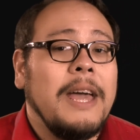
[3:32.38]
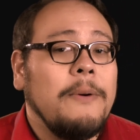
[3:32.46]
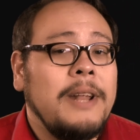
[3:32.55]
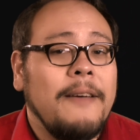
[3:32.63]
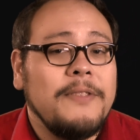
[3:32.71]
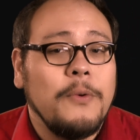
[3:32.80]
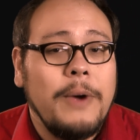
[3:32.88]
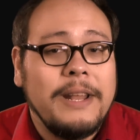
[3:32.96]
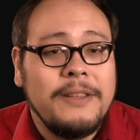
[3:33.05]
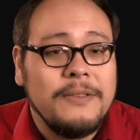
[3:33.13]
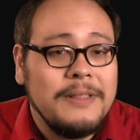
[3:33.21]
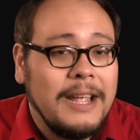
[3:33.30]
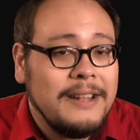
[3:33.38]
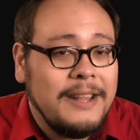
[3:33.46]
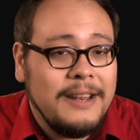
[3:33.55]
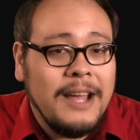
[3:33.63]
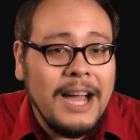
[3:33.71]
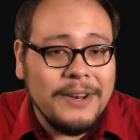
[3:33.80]
well, that would have to wait till
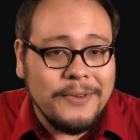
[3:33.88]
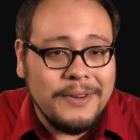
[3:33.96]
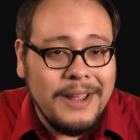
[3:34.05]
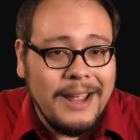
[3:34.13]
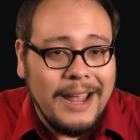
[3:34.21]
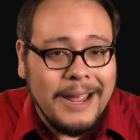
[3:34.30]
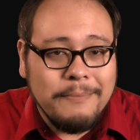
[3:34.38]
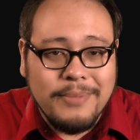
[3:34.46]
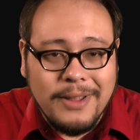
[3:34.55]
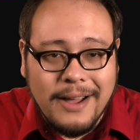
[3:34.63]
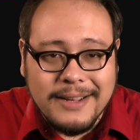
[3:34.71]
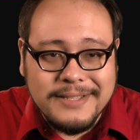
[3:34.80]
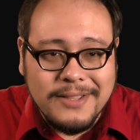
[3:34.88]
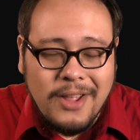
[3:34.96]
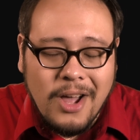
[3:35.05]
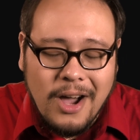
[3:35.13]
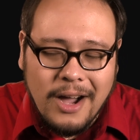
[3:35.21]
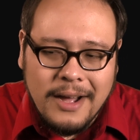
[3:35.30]
nineteen hundred and
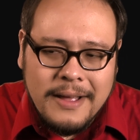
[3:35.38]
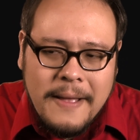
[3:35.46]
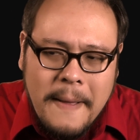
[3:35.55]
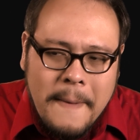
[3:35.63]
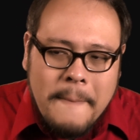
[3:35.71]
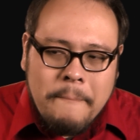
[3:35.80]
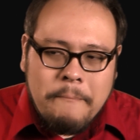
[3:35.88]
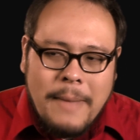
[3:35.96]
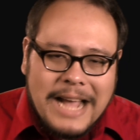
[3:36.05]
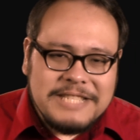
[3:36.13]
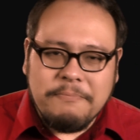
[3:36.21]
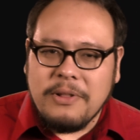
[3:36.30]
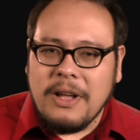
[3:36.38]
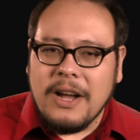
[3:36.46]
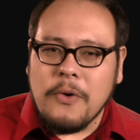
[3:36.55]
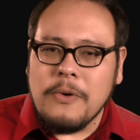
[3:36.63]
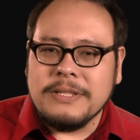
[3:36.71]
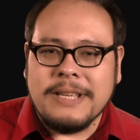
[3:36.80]
Planck's law. Max
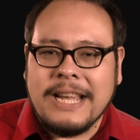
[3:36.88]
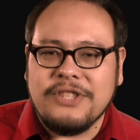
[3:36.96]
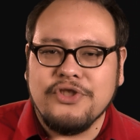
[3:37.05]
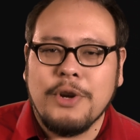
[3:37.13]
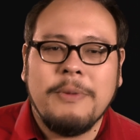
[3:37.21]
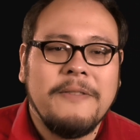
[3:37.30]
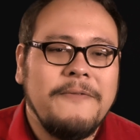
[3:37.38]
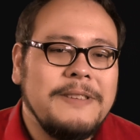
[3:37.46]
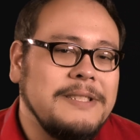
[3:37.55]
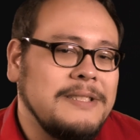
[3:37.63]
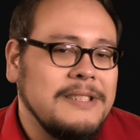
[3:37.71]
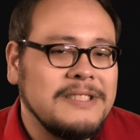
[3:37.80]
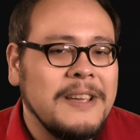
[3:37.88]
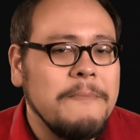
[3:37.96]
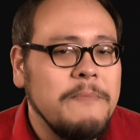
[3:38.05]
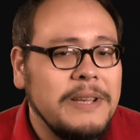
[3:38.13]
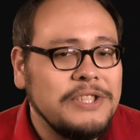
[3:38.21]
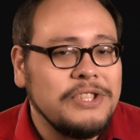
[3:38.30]
Planck was a German
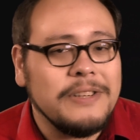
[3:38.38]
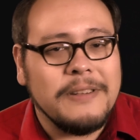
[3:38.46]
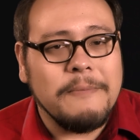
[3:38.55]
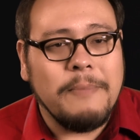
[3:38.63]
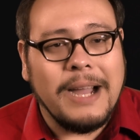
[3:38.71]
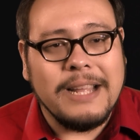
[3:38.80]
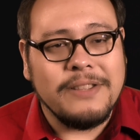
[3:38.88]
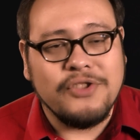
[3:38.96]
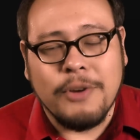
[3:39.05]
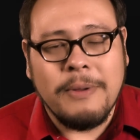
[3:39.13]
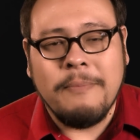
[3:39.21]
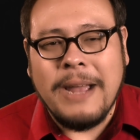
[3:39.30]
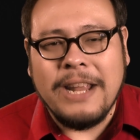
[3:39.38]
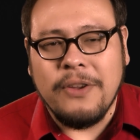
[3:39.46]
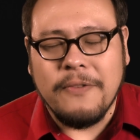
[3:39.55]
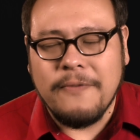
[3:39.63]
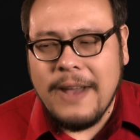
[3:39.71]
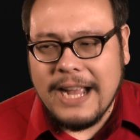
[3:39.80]
physicist commissioned by German
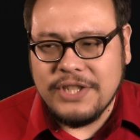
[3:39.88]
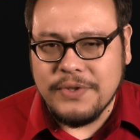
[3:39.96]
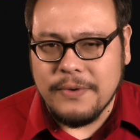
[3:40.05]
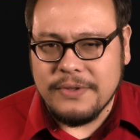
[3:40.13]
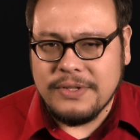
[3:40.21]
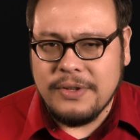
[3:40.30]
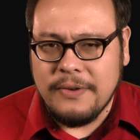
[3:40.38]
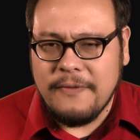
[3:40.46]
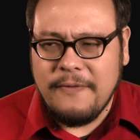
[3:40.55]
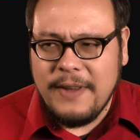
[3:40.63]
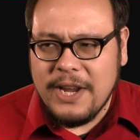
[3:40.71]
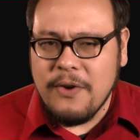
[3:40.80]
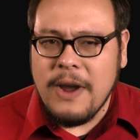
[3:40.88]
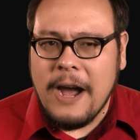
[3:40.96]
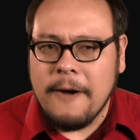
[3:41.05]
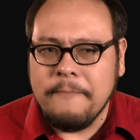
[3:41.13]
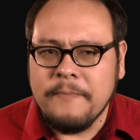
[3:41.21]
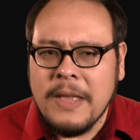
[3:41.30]
manufacturers to
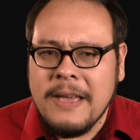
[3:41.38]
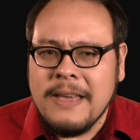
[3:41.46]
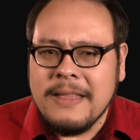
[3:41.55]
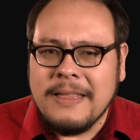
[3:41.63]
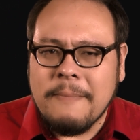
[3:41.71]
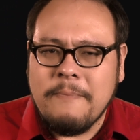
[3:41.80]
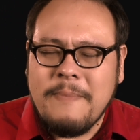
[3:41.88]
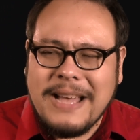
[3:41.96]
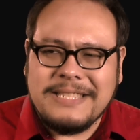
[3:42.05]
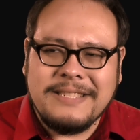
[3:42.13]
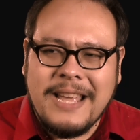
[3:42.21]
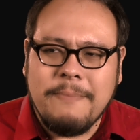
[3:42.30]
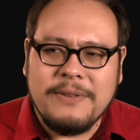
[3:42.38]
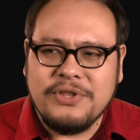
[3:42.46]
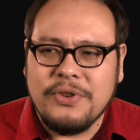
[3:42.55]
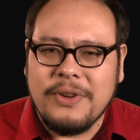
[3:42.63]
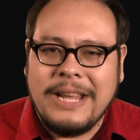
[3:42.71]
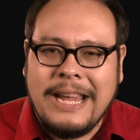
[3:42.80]
figure out the best
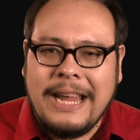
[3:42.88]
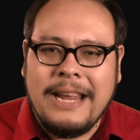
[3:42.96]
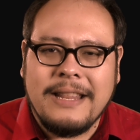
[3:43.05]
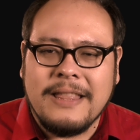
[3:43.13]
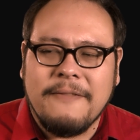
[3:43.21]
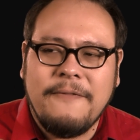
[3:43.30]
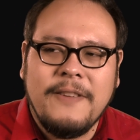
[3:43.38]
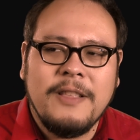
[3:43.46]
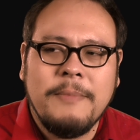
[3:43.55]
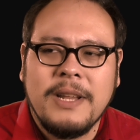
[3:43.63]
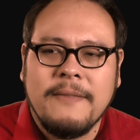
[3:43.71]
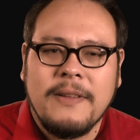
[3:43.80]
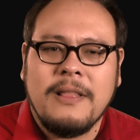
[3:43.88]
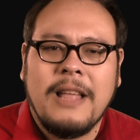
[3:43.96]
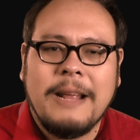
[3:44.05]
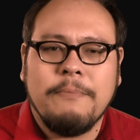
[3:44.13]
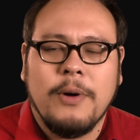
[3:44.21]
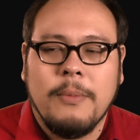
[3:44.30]
temperature to heat the filament of
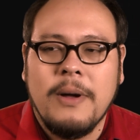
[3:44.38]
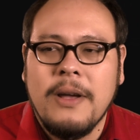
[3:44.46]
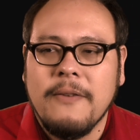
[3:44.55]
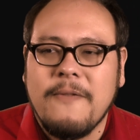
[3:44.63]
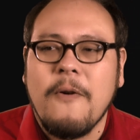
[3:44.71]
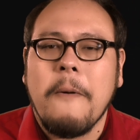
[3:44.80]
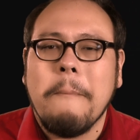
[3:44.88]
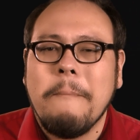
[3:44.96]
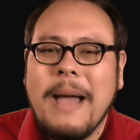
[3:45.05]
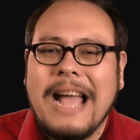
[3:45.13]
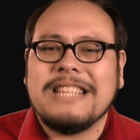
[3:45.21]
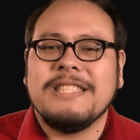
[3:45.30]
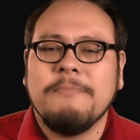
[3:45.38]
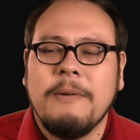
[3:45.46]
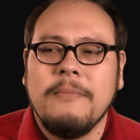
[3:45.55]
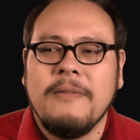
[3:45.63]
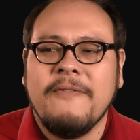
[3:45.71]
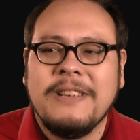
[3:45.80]
a light bulb for
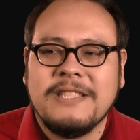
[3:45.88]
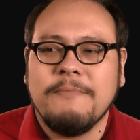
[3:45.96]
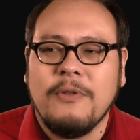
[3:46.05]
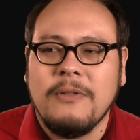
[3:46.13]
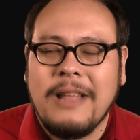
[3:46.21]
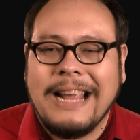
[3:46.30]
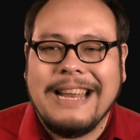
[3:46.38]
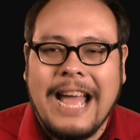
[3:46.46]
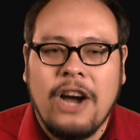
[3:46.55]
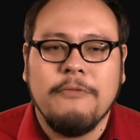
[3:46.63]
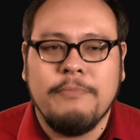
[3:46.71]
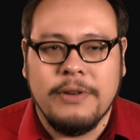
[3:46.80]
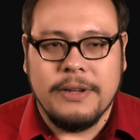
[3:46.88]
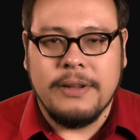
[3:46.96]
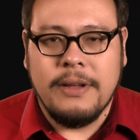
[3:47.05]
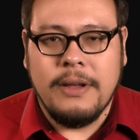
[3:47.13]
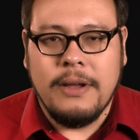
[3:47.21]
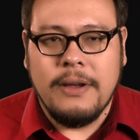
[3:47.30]
maximum visible light
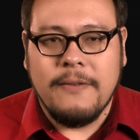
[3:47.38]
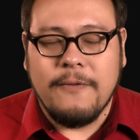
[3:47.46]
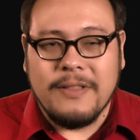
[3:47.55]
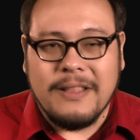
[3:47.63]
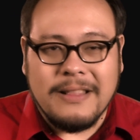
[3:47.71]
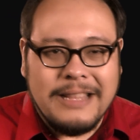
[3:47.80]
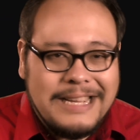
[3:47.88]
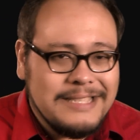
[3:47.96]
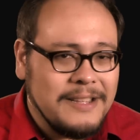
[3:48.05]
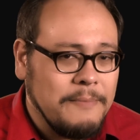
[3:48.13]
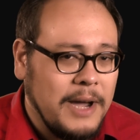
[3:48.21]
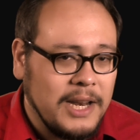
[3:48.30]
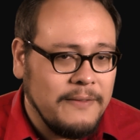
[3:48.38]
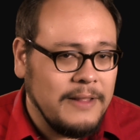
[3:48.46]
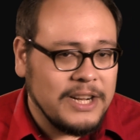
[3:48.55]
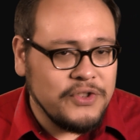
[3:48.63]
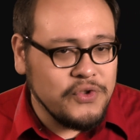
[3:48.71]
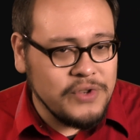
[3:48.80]
output for the least
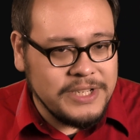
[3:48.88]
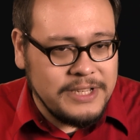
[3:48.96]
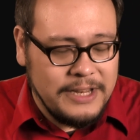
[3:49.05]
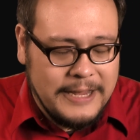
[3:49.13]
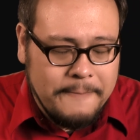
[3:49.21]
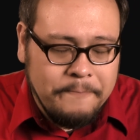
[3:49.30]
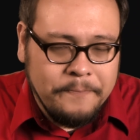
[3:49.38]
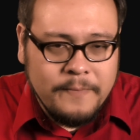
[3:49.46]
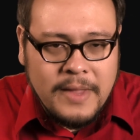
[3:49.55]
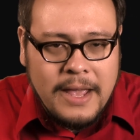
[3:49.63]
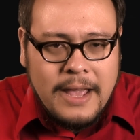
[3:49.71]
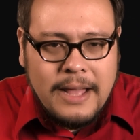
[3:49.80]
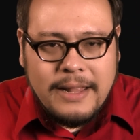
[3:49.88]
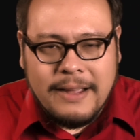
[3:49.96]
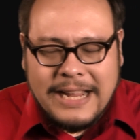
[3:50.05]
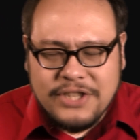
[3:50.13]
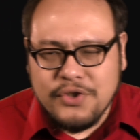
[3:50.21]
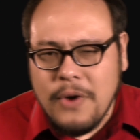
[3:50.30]
amount of electricity.
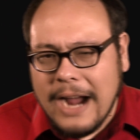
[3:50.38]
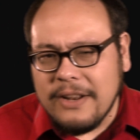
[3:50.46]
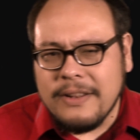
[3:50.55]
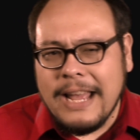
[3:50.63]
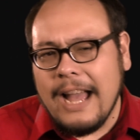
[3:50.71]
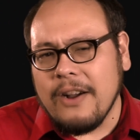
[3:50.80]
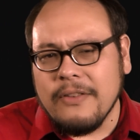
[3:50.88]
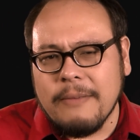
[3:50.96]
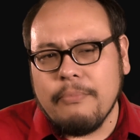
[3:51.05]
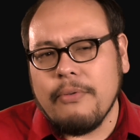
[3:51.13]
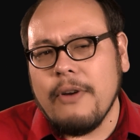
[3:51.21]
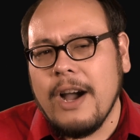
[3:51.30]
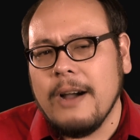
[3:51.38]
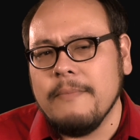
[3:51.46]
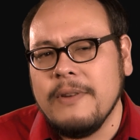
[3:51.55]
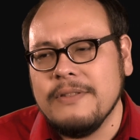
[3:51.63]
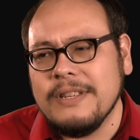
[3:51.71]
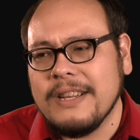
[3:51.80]
Now, he tried to tackle the
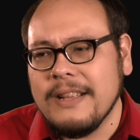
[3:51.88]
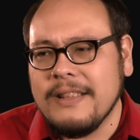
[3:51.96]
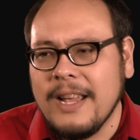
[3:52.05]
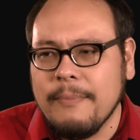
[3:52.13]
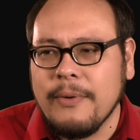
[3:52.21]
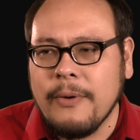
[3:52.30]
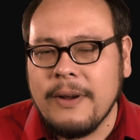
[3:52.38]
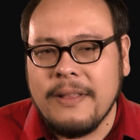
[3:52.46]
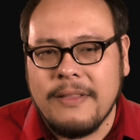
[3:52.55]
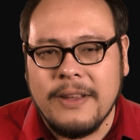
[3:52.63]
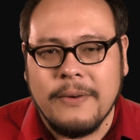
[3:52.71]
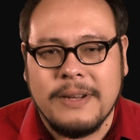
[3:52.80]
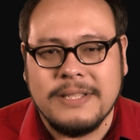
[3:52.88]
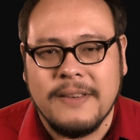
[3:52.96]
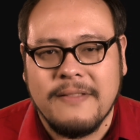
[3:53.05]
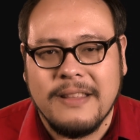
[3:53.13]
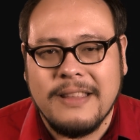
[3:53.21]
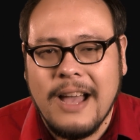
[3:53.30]
problem using contemporary
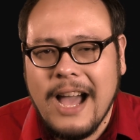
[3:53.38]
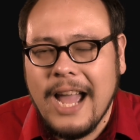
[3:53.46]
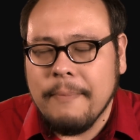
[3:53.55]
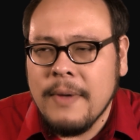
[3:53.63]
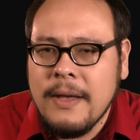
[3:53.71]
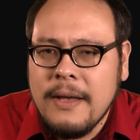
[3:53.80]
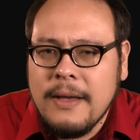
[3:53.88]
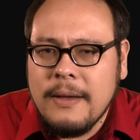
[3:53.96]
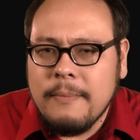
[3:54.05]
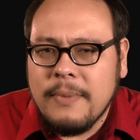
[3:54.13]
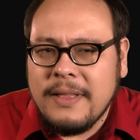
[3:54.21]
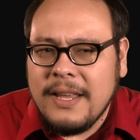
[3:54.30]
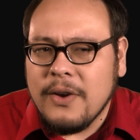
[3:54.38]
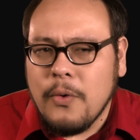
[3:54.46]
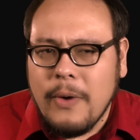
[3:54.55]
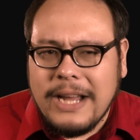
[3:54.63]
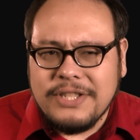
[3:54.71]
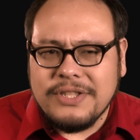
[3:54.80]
theories of the time, but
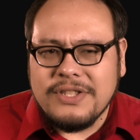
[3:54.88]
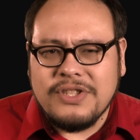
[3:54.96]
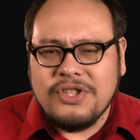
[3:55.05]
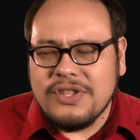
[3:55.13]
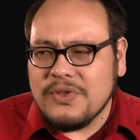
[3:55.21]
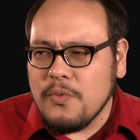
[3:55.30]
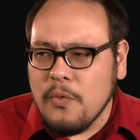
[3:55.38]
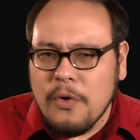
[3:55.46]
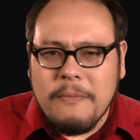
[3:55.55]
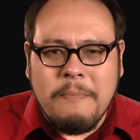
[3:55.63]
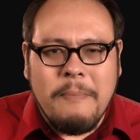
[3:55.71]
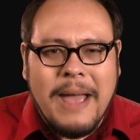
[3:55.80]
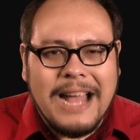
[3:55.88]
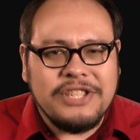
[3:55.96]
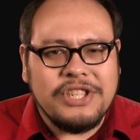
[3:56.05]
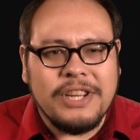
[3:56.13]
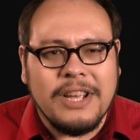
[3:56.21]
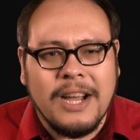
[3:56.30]
the equations just weren't
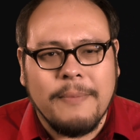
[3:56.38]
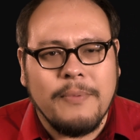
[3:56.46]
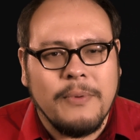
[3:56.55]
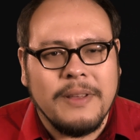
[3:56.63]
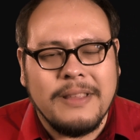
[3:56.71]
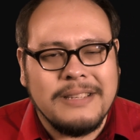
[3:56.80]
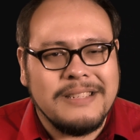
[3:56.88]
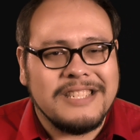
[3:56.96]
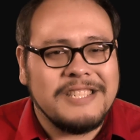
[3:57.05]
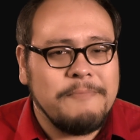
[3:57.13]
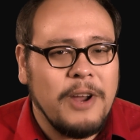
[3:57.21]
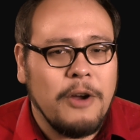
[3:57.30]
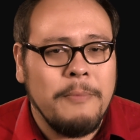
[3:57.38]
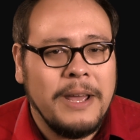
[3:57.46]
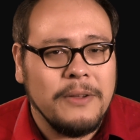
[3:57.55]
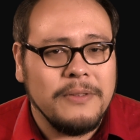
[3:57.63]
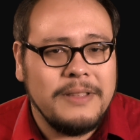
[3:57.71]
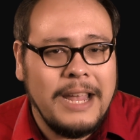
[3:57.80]
matching up with his
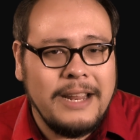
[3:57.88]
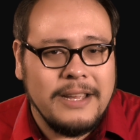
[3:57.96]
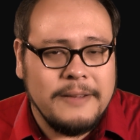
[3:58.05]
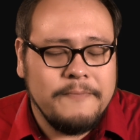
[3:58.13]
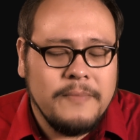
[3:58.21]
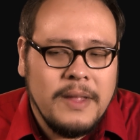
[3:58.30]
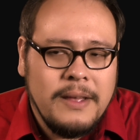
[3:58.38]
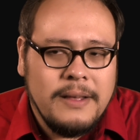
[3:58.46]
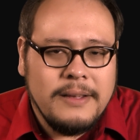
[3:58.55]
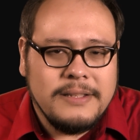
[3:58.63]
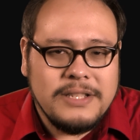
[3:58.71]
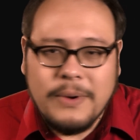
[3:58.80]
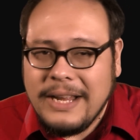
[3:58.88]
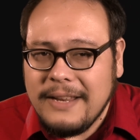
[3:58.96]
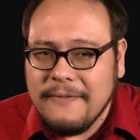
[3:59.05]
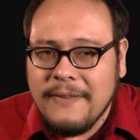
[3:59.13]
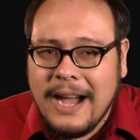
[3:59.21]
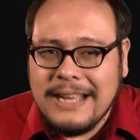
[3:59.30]
experimental data.
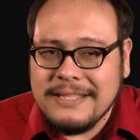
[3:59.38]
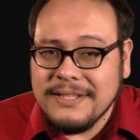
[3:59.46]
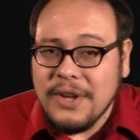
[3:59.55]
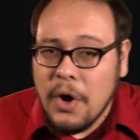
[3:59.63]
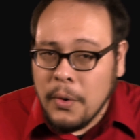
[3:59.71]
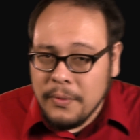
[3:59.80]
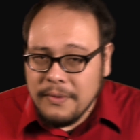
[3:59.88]
So he devised his